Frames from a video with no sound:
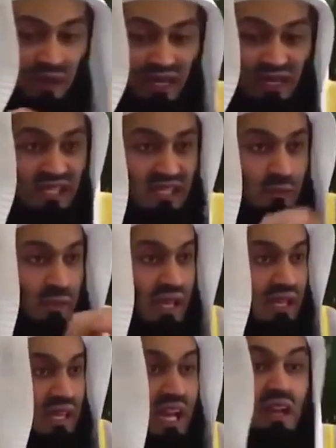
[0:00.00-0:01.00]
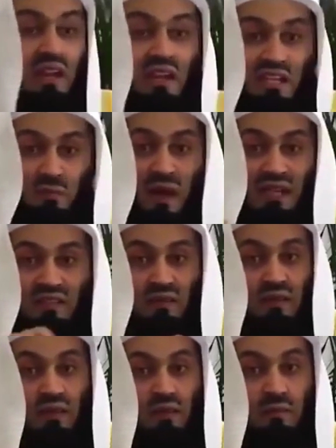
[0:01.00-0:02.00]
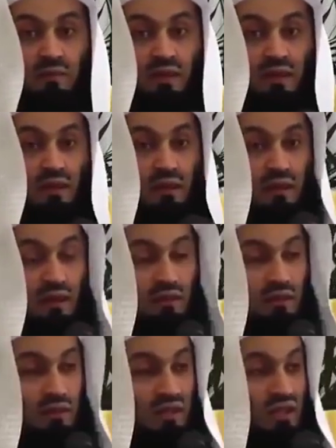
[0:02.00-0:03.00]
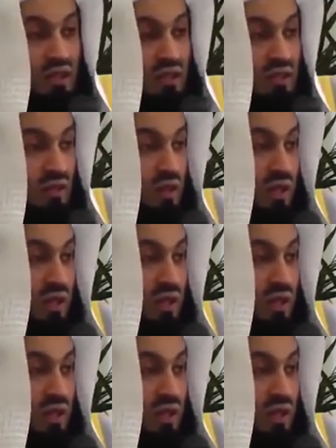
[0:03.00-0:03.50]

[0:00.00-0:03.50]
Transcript: and break this and break that. It's part of. I know the children